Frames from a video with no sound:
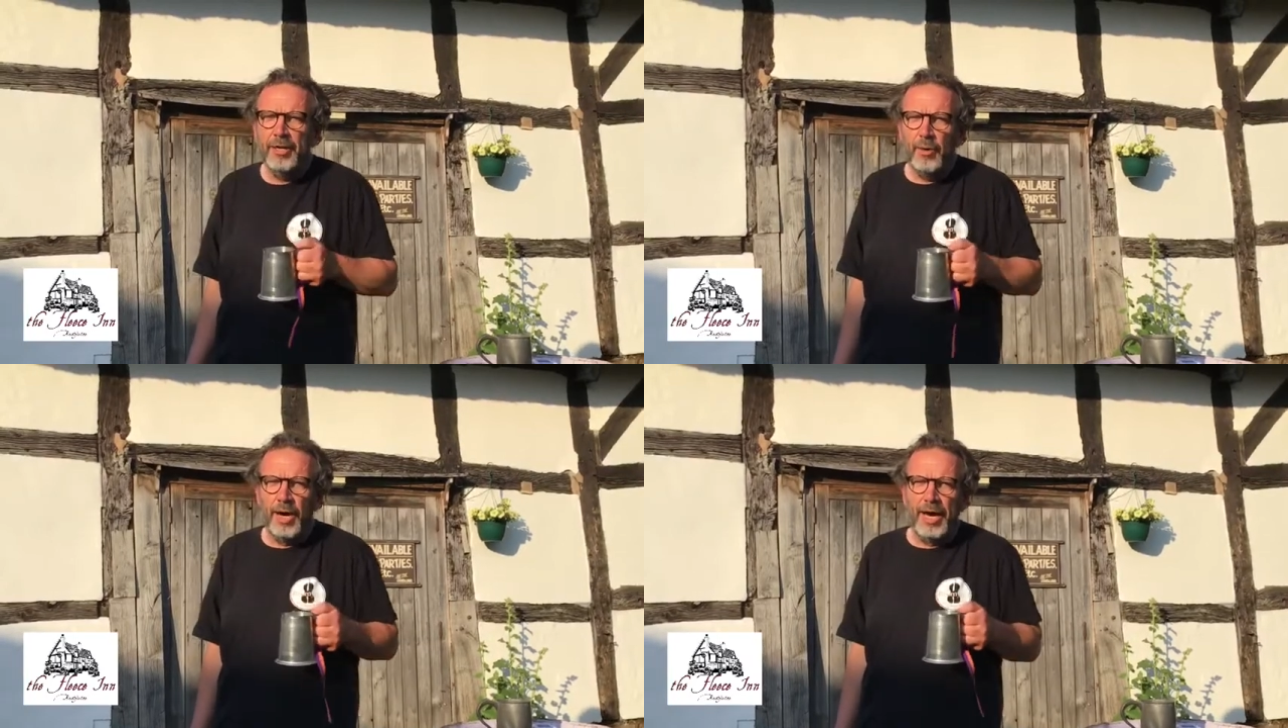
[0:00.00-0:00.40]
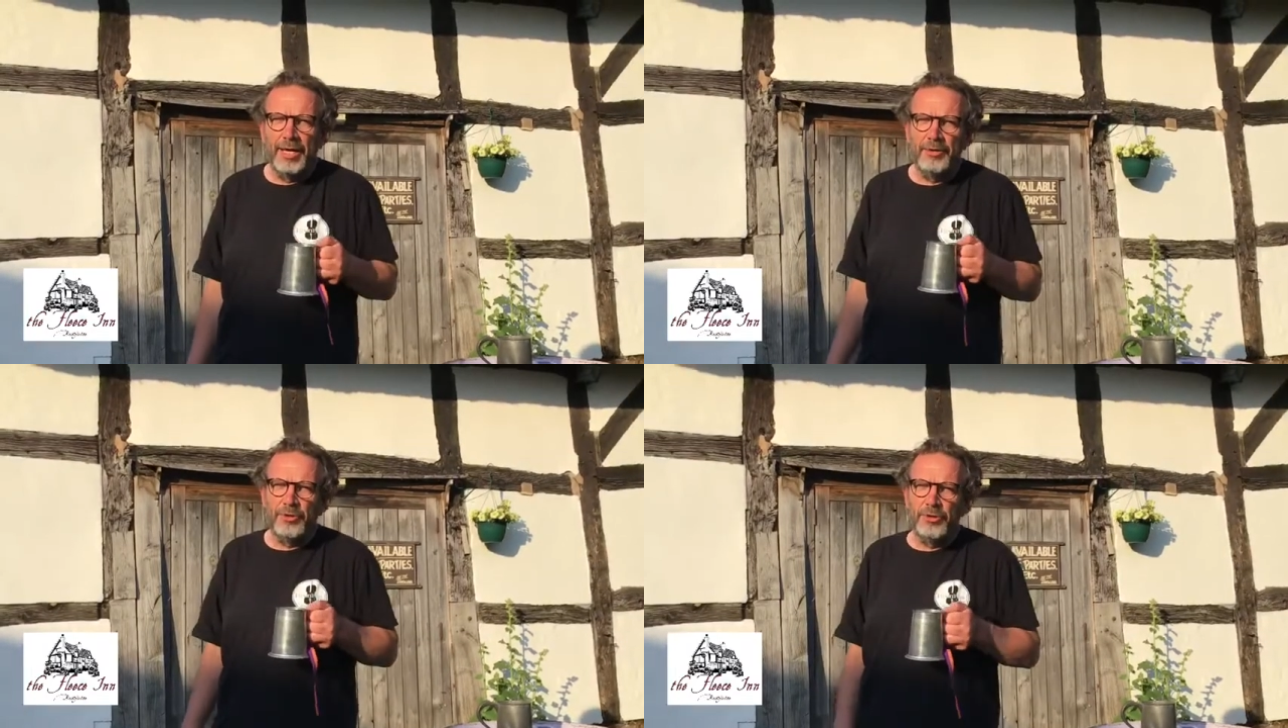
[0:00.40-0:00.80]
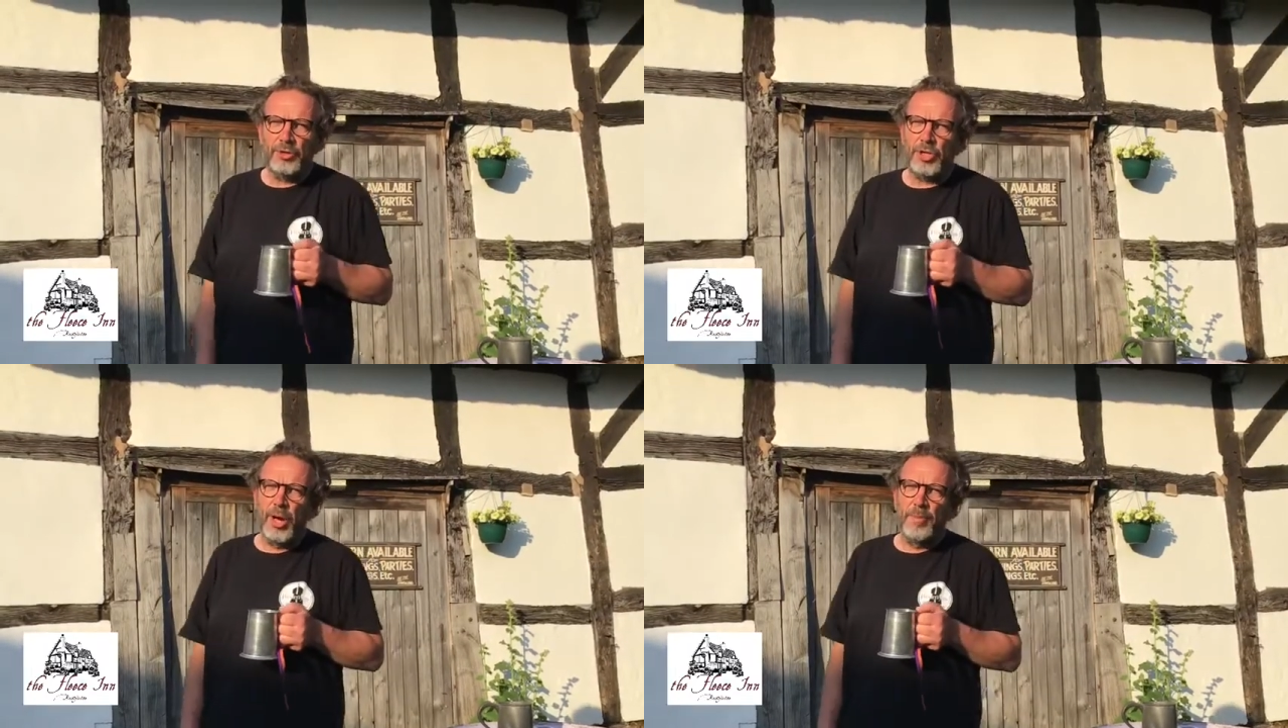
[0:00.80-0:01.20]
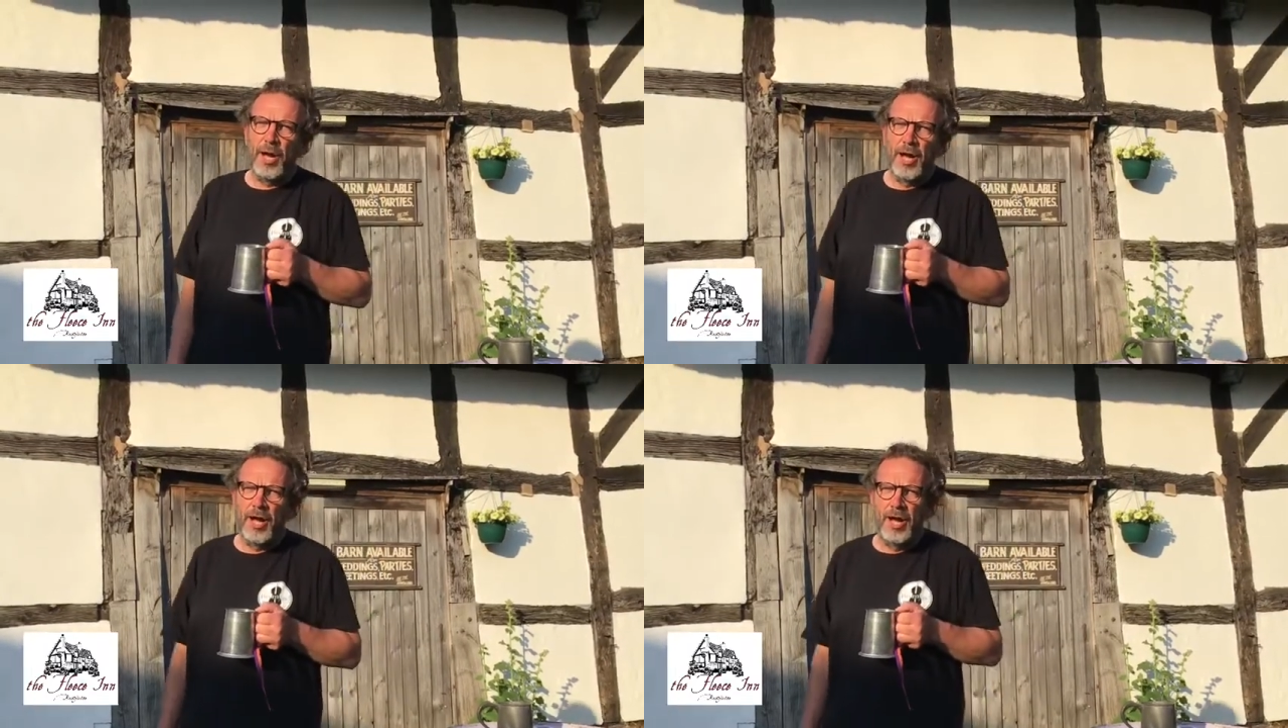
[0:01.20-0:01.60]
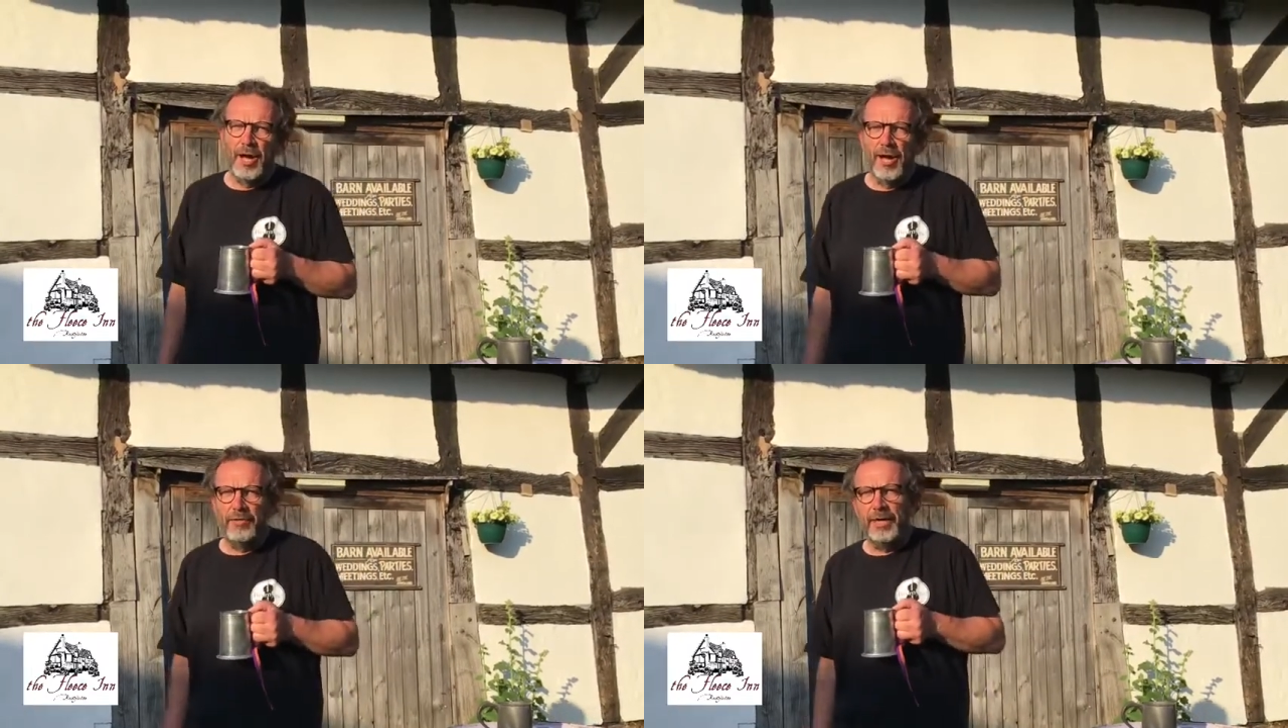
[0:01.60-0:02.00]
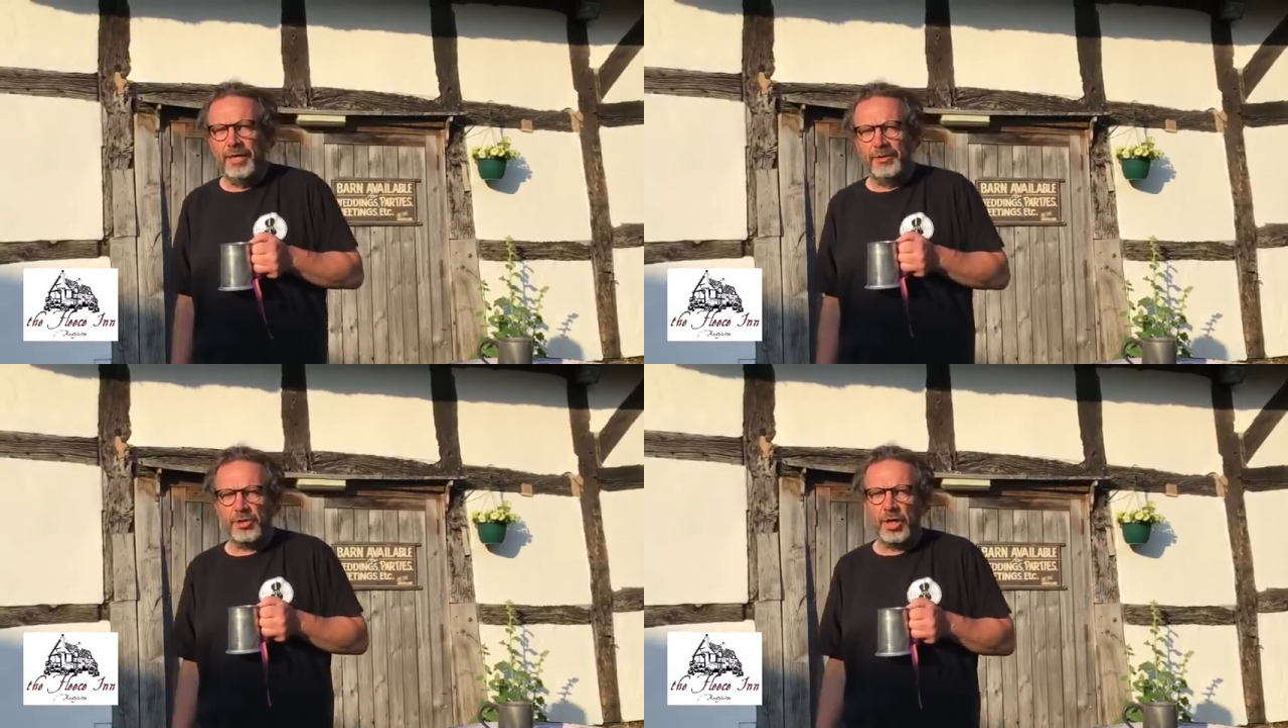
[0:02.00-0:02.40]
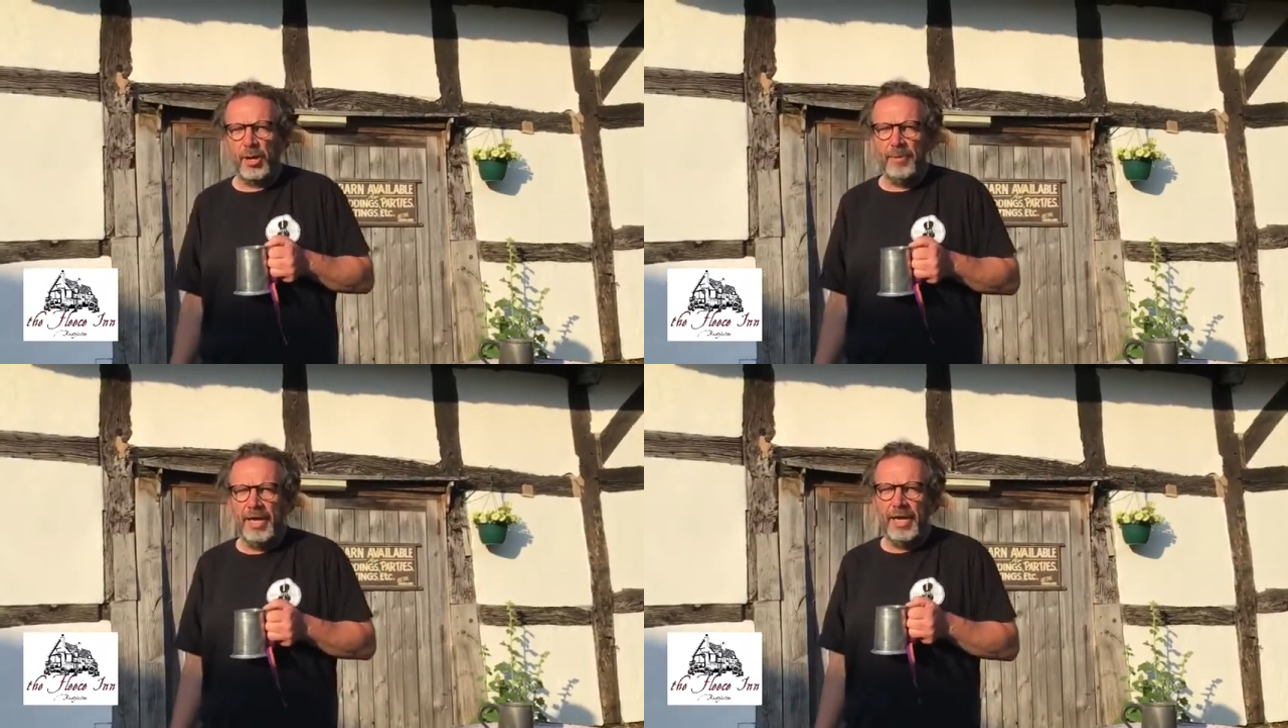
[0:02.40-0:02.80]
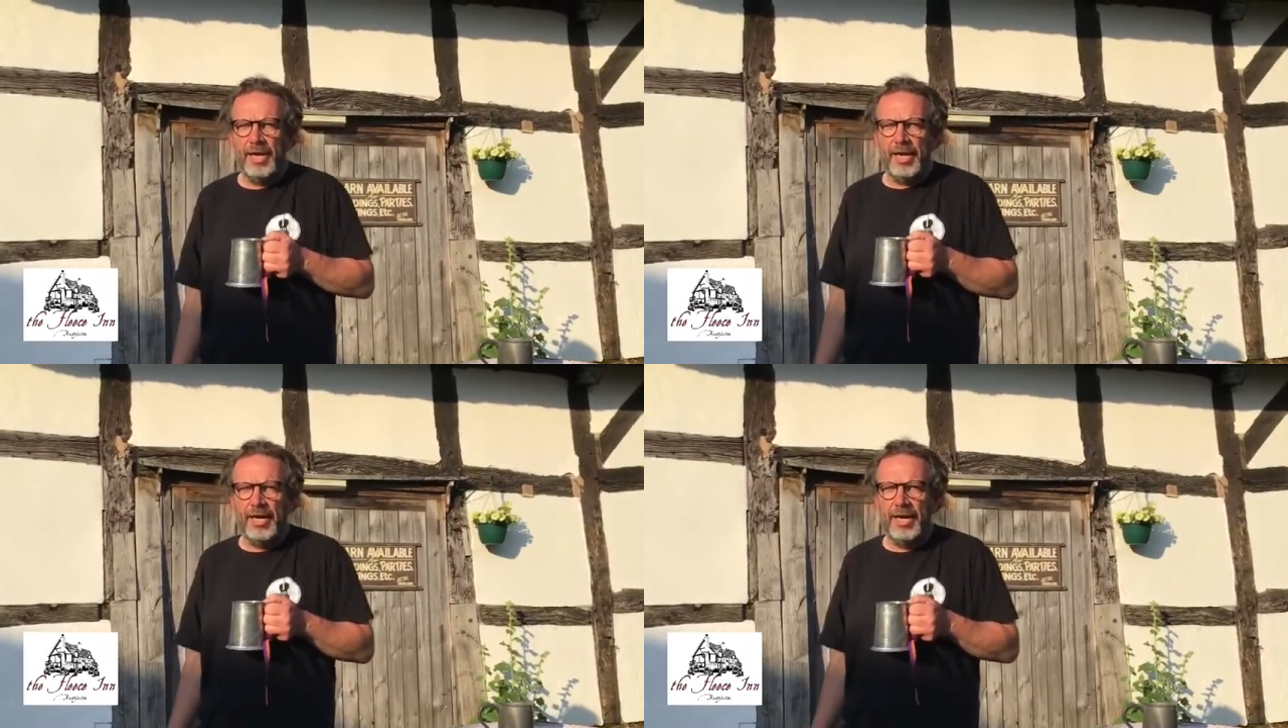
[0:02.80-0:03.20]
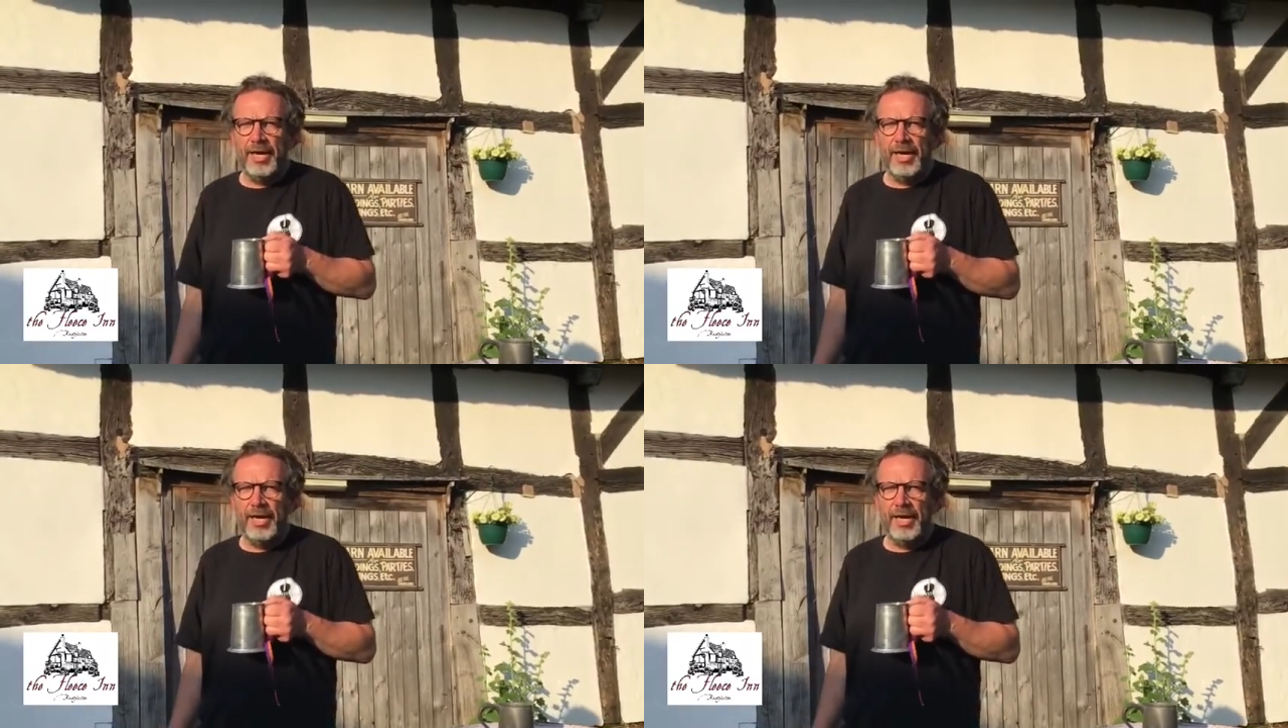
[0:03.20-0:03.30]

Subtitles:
when summer is coming,